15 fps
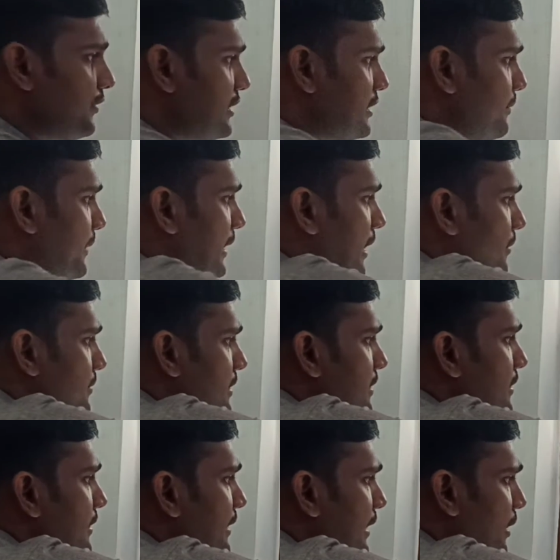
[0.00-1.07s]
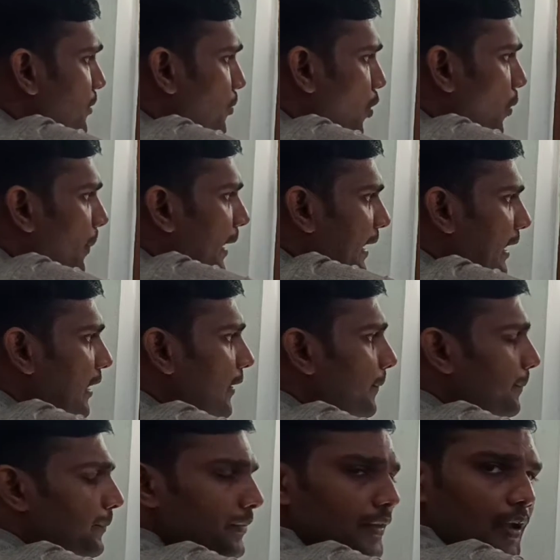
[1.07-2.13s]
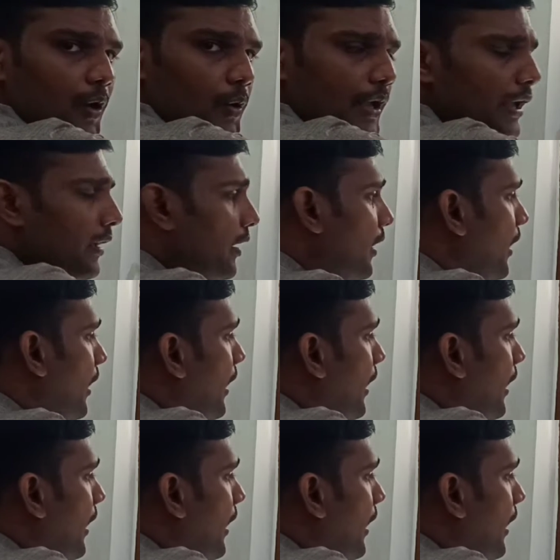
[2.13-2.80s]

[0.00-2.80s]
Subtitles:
which becomes immobile, okay,